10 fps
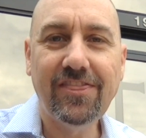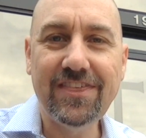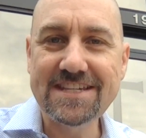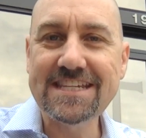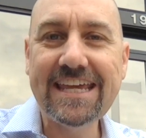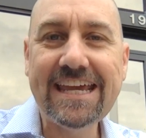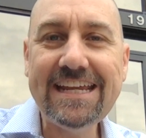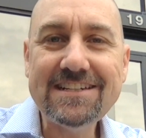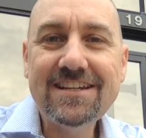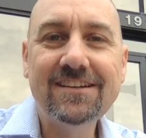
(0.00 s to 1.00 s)
this
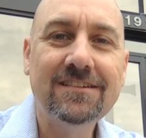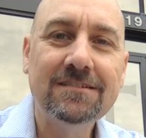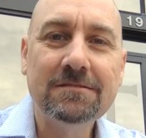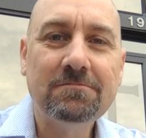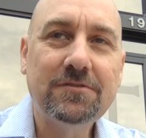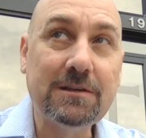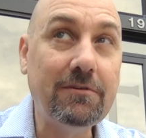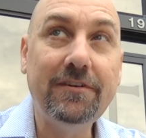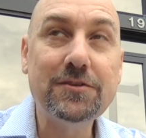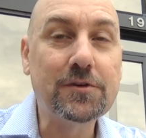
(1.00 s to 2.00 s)
gate, some
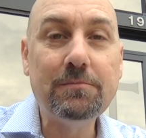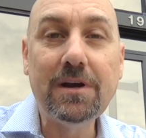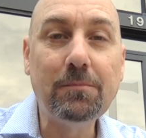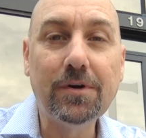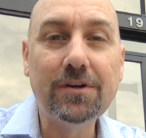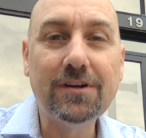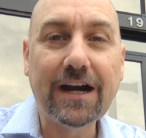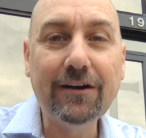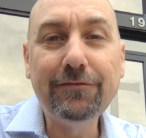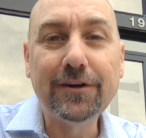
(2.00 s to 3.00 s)
of us remember
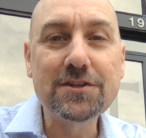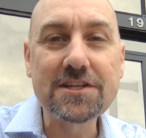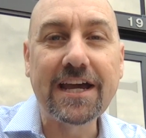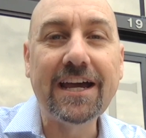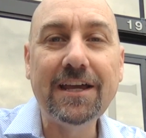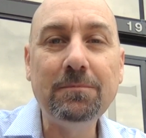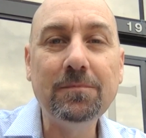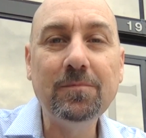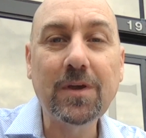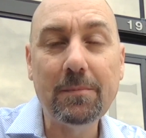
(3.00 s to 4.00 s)
our first
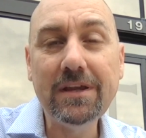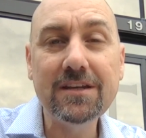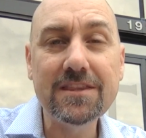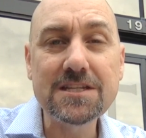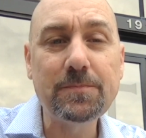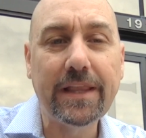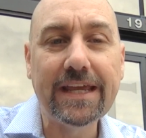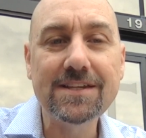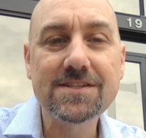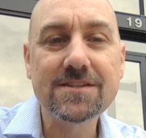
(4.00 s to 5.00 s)
time coming to this
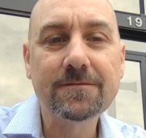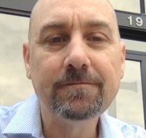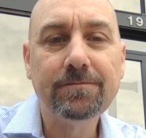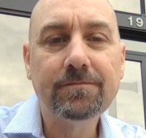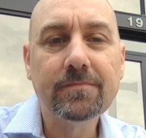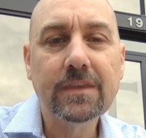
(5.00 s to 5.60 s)
place.